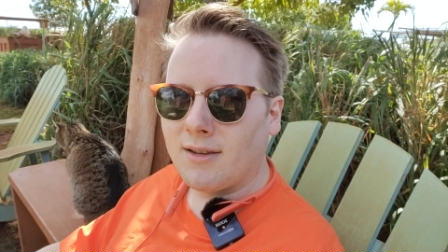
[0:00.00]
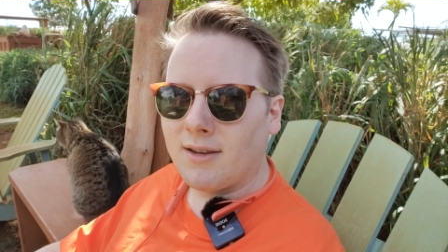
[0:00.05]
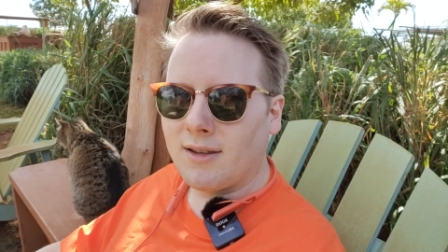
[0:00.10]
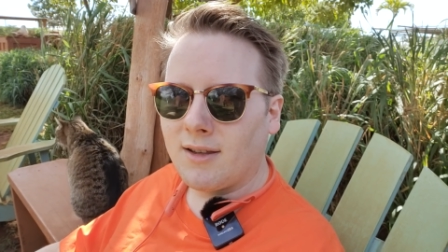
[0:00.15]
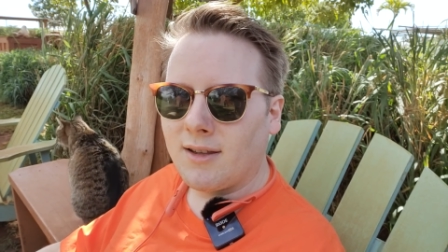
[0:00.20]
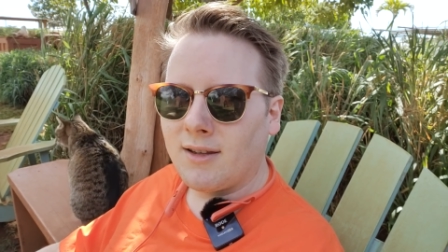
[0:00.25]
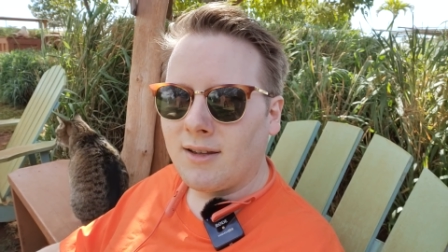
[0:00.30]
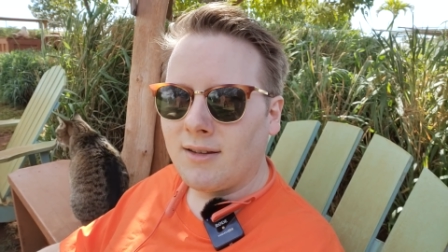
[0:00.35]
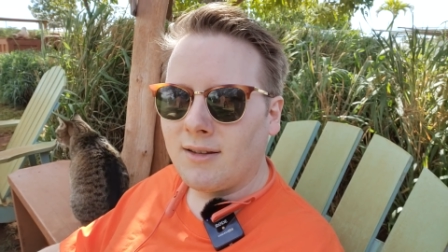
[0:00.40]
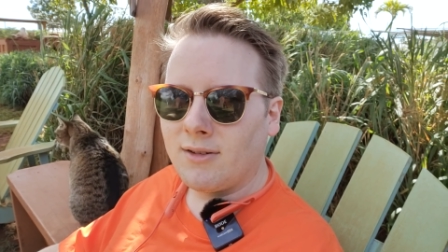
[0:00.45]

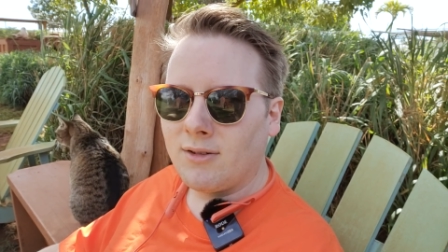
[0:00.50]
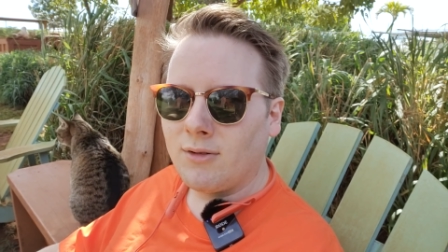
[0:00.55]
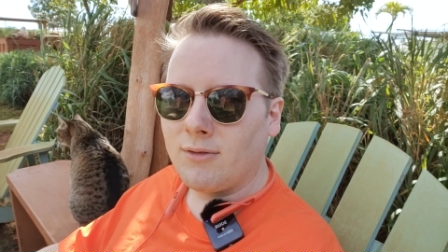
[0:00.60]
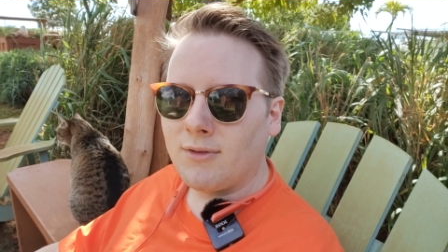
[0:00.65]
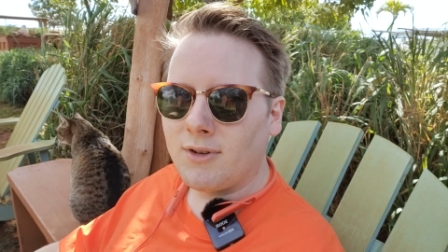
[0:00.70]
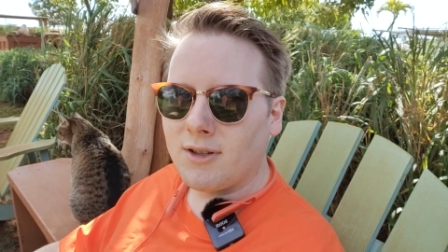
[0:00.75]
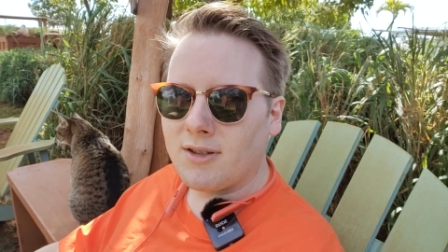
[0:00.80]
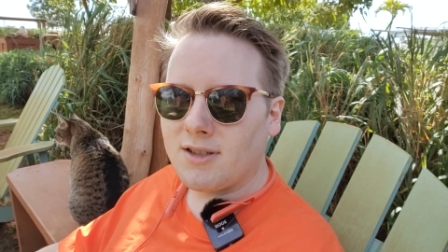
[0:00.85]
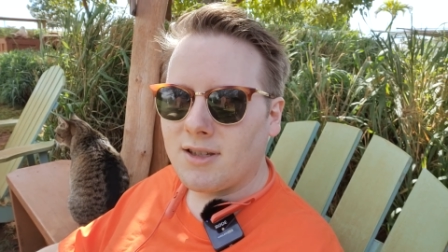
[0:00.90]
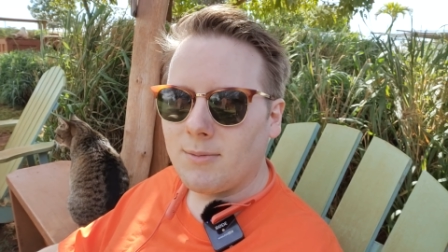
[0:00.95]
the
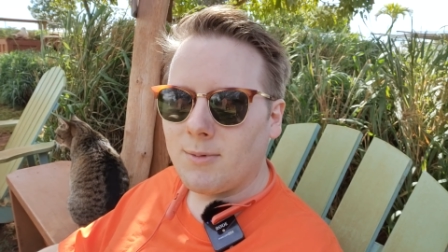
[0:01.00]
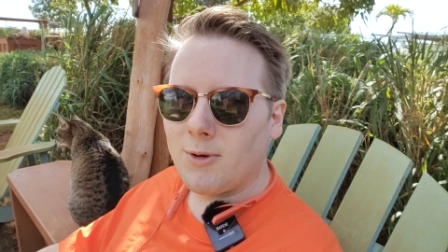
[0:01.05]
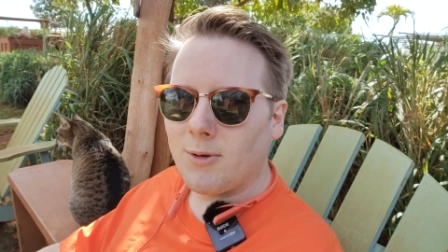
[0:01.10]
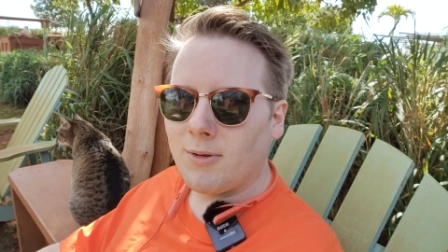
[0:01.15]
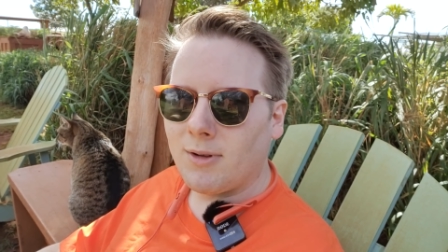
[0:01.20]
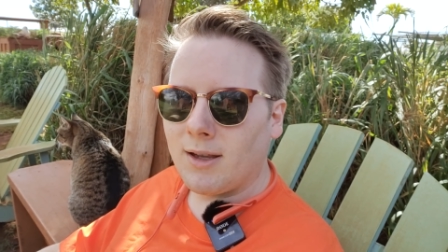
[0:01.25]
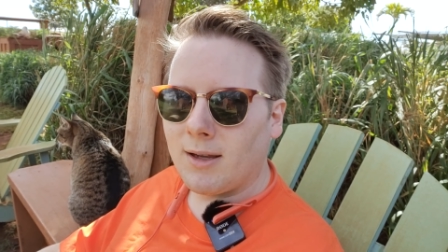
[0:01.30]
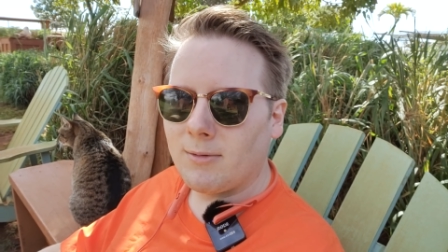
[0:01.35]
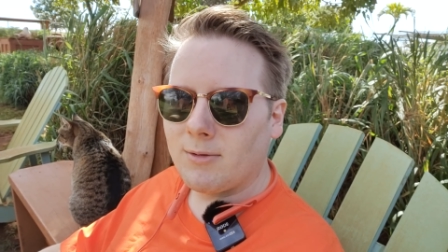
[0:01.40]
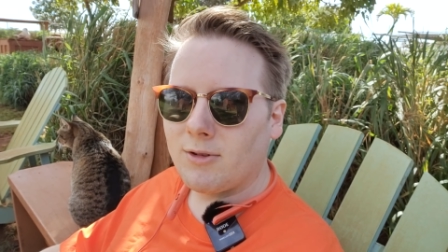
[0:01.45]
Nuvia C P U
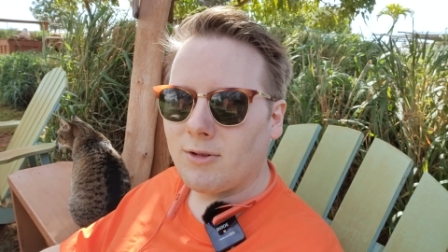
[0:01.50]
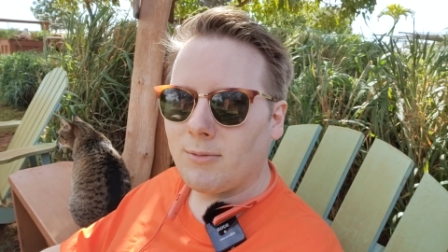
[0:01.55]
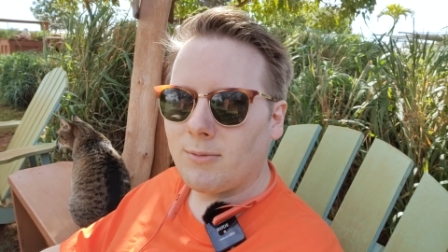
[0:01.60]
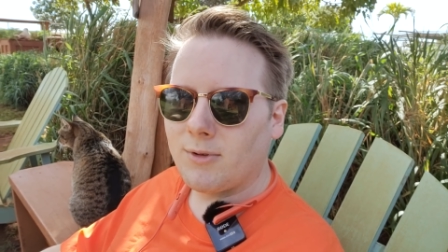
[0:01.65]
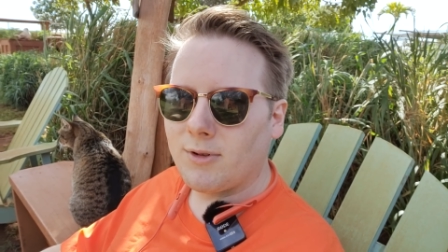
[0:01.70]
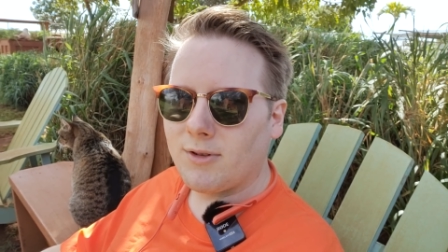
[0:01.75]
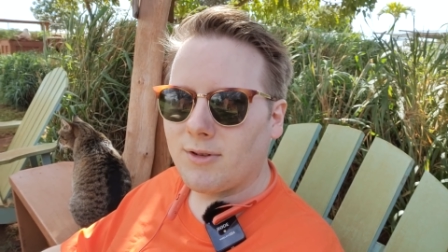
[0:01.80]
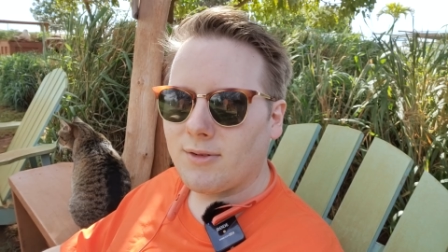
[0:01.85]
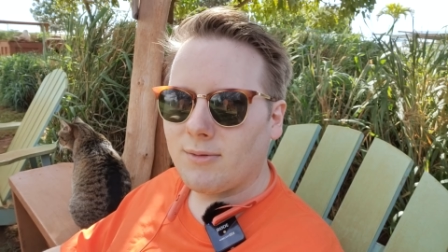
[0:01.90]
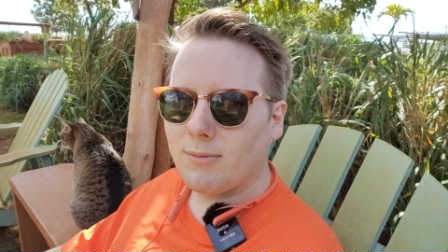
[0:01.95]
and
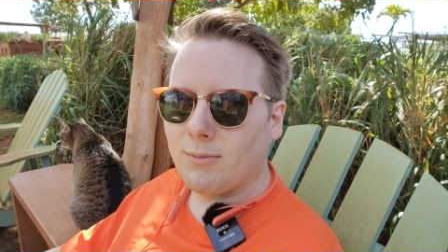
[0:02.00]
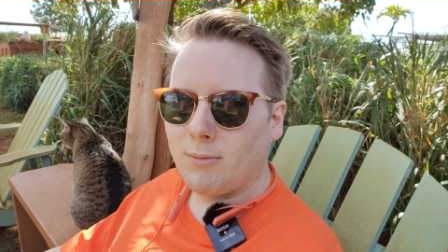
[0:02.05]
laptops